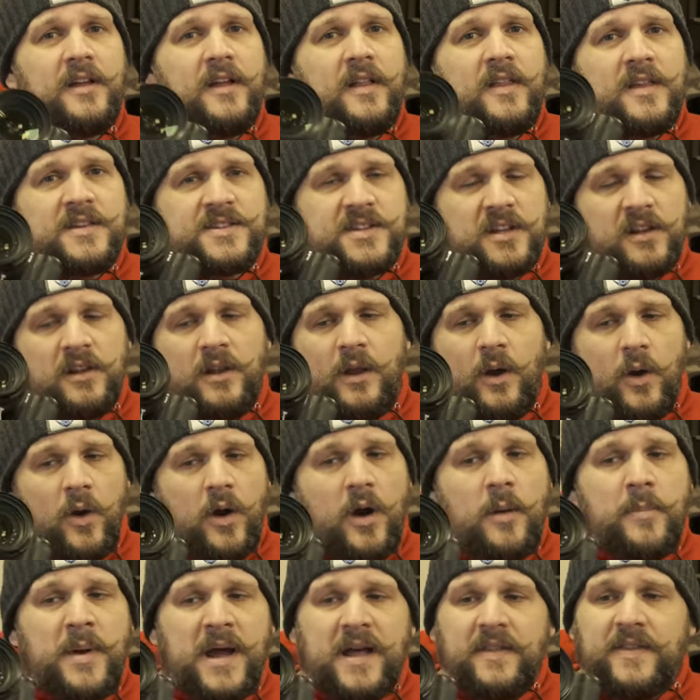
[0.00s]
There's a lot
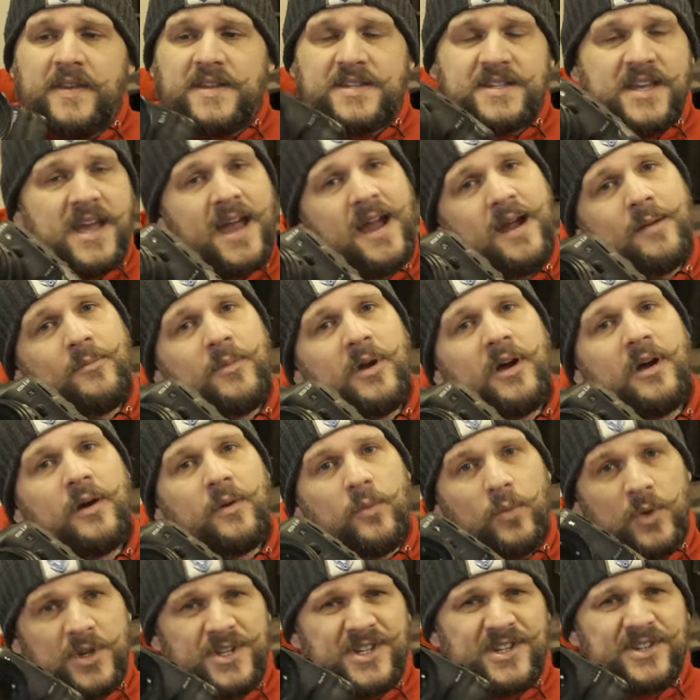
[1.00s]
about this camera
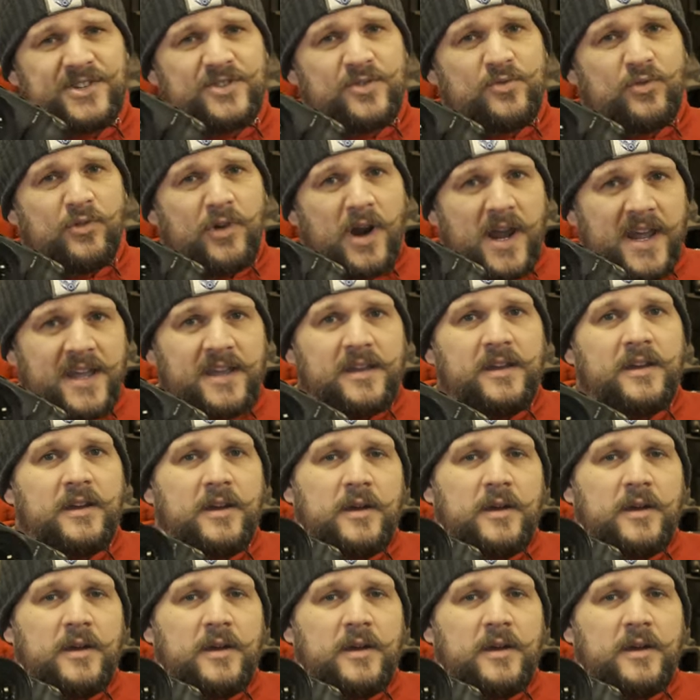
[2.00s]
which is great,